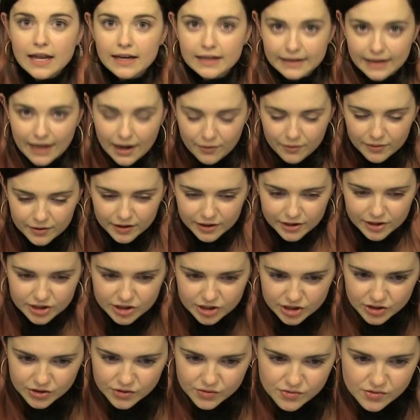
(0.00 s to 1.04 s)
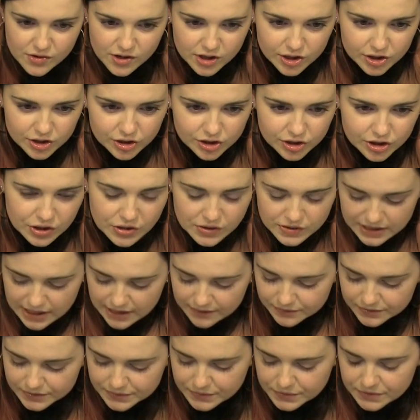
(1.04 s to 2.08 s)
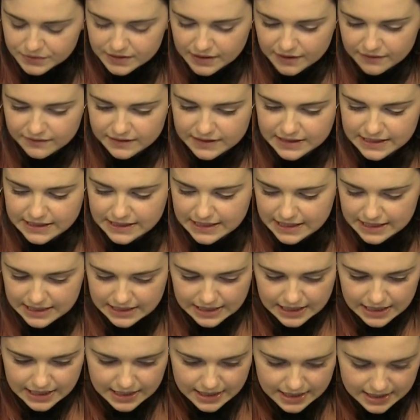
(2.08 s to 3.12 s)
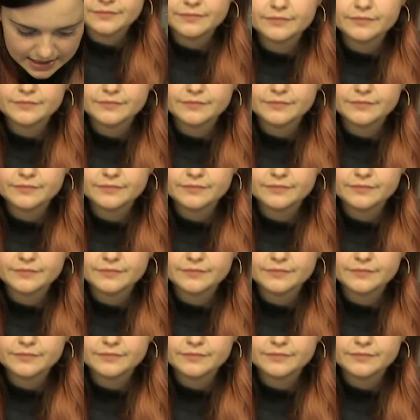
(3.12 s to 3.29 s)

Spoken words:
Now we're gonna do 2 tablespoons of tahini.